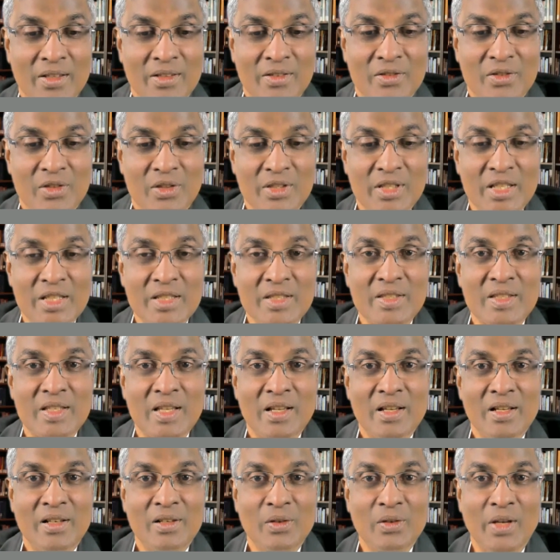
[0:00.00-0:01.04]
So just
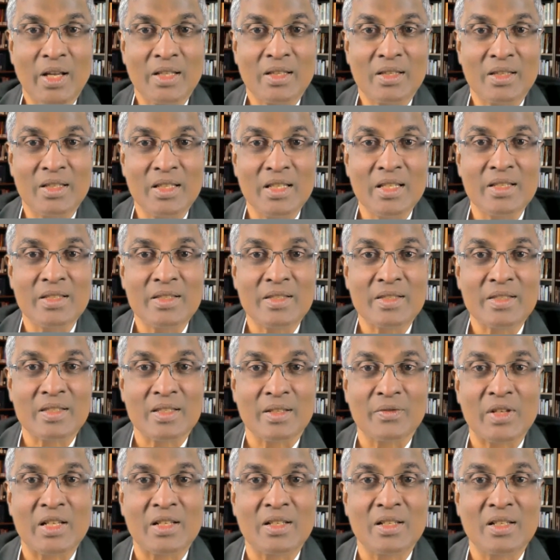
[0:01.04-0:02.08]
look at these
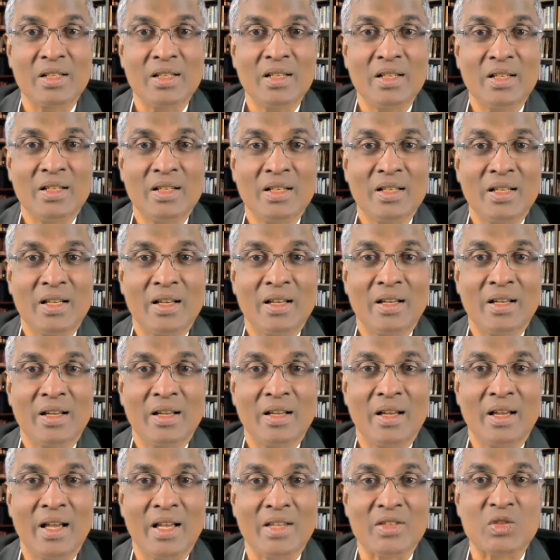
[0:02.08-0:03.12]
seven
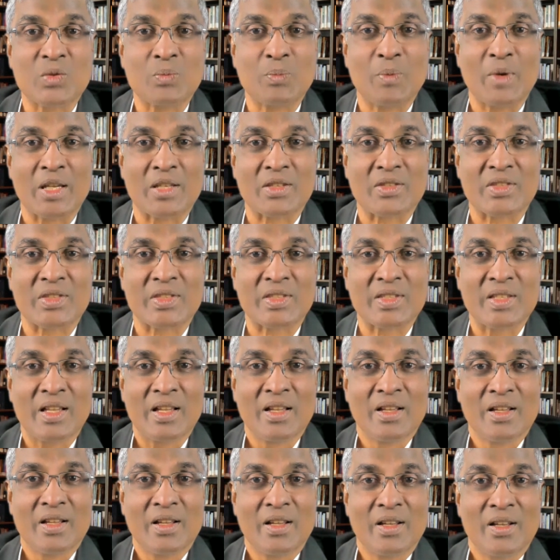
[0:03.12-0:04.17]
aspects
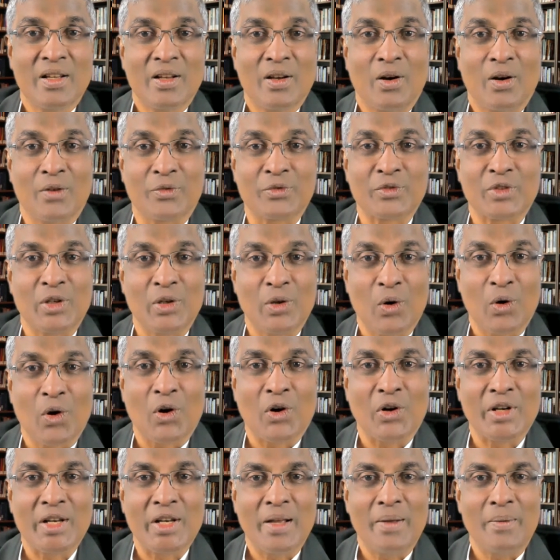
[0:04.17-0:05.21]
of the
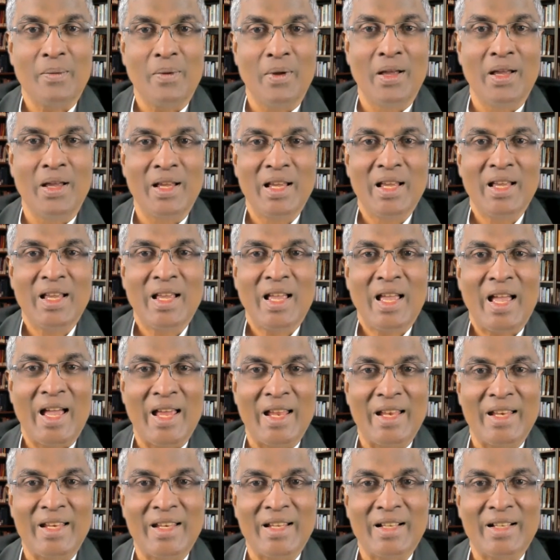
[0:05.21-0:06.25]
Lord
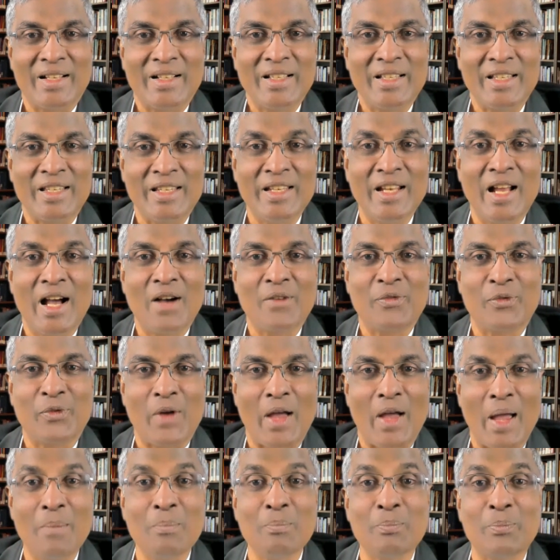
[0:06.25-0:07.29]
and uh, enough
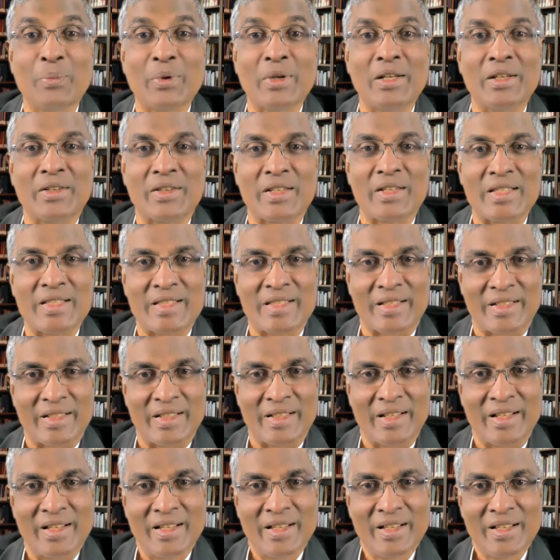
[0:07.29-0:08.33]
ample
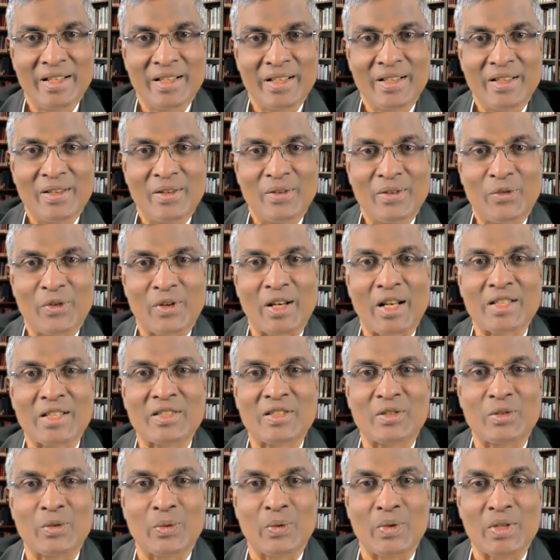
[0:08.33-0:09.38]
reason for
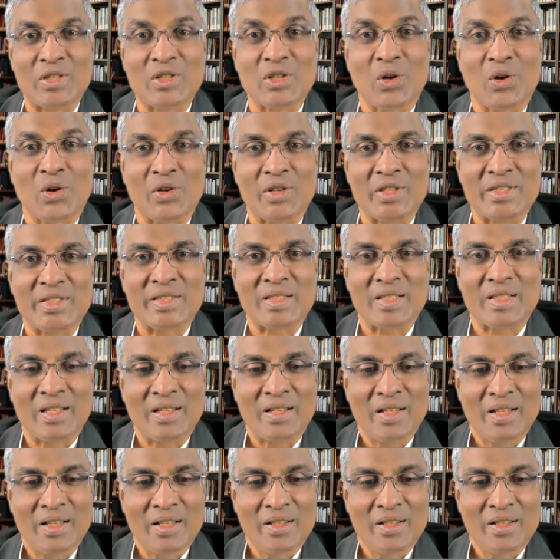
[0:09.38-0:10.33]
us to rejoice.